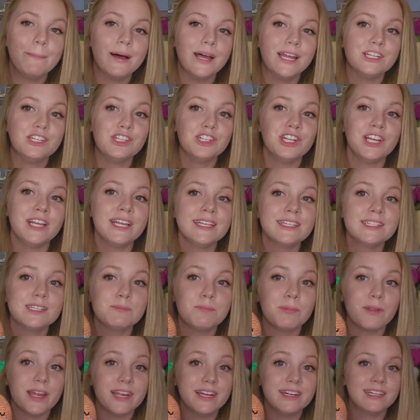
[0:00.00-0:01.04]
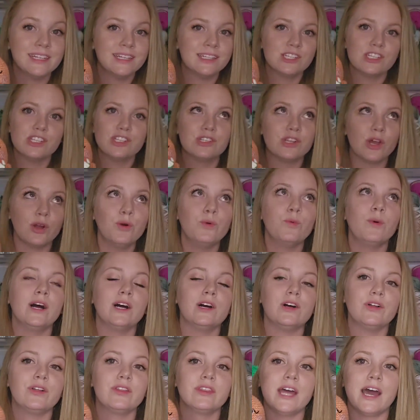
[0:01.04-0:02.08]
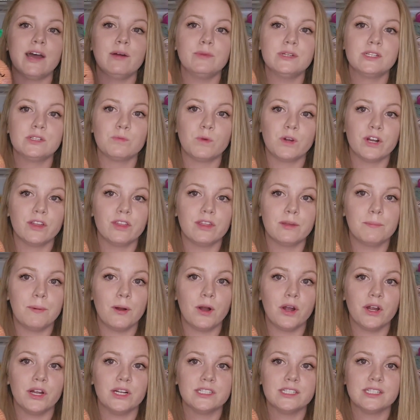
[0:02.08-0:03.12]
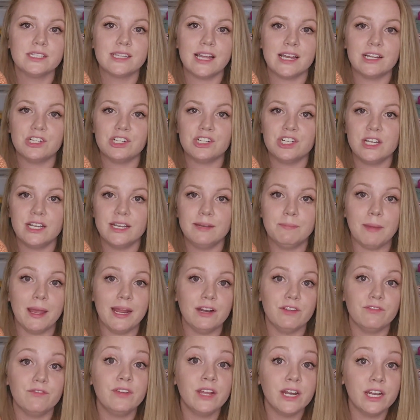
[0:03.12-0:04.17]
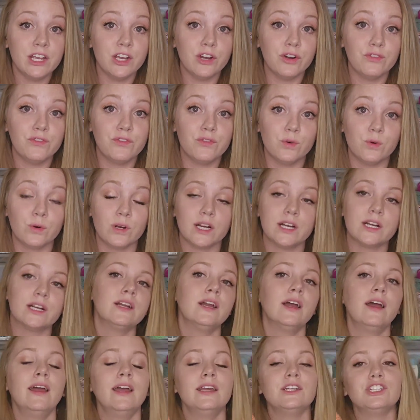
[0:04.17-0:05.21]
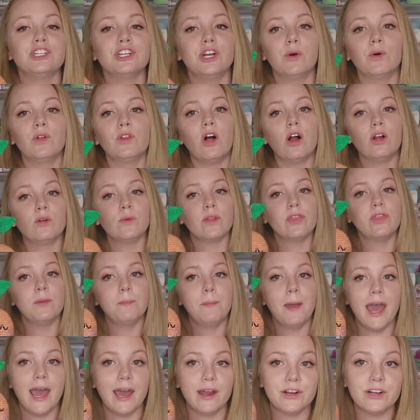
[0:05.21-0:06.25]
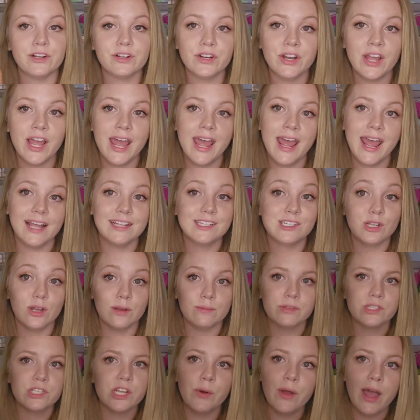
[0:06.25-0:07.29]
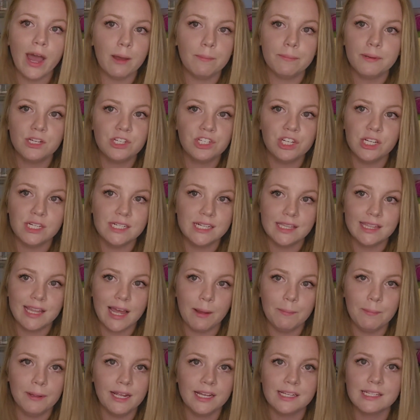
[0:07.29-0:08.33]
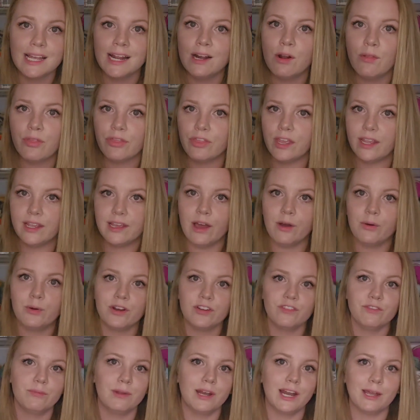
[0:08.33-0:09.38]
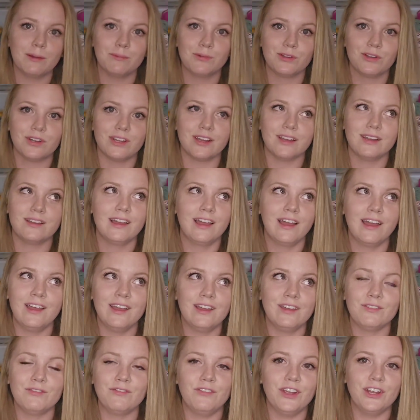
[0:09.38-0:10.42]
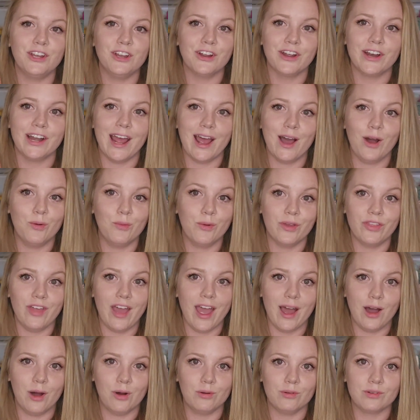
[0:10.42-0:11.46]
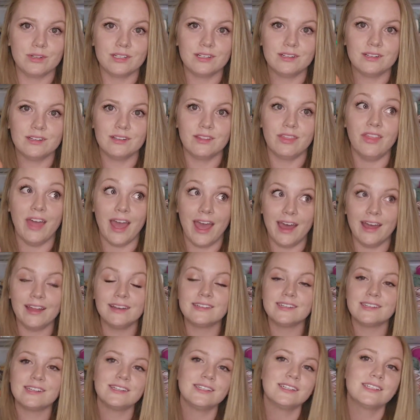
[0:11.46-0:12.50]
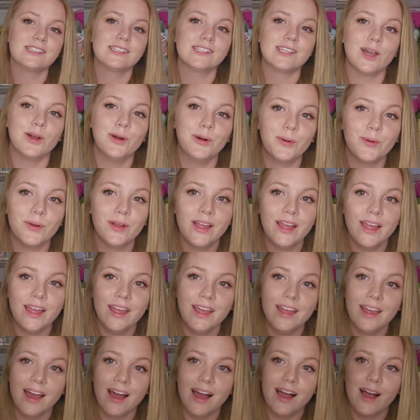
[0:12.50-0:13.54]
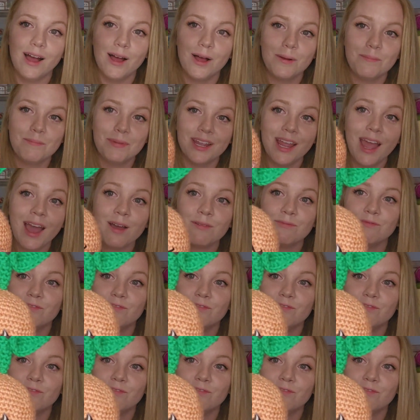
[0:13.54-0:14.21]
but she explained it so well. That was one of the parts that she made a video for to go along with the pattern, and so I'm so happy she did that, because I don't think I would have been able to figure it out without that. So but yeah,